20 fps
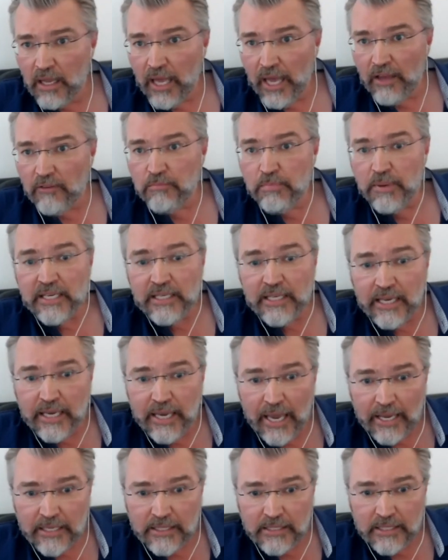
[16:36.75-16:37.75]
have been
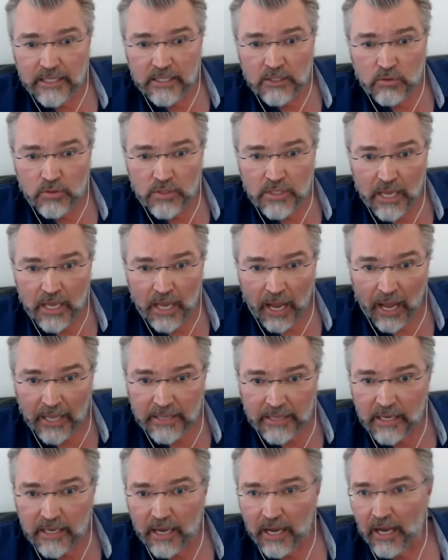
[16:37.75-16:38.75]
kicked into the
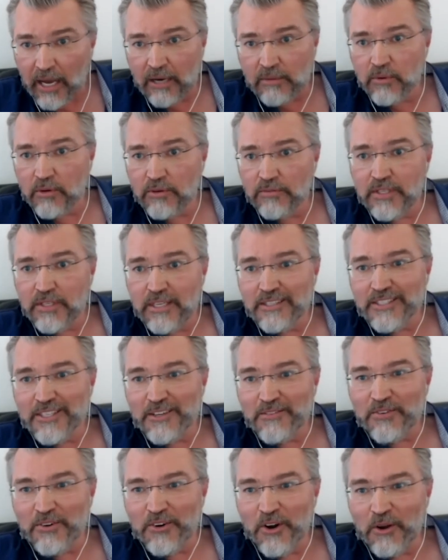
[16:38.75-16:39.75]
other arm of the
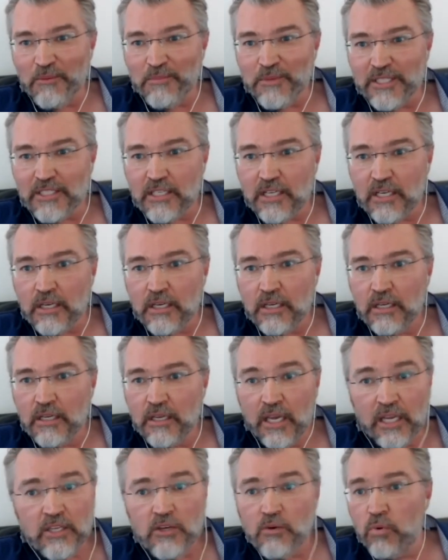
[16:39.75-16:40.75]
interferometer,
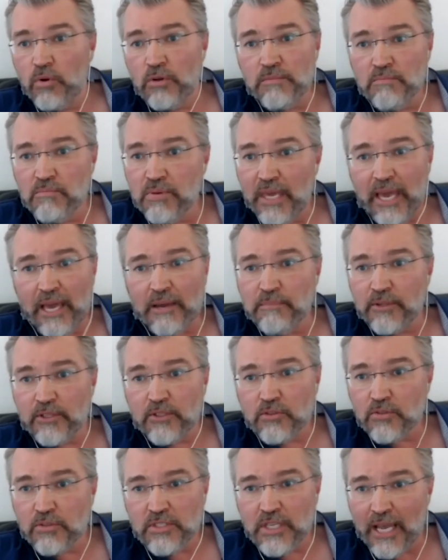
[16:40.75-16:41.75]
and you wouldn't be able
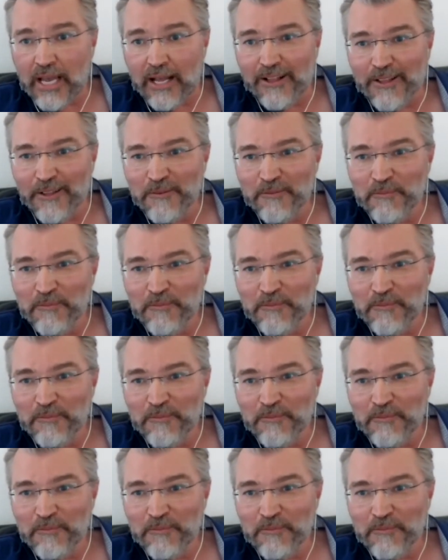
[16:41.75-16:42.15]
to tell.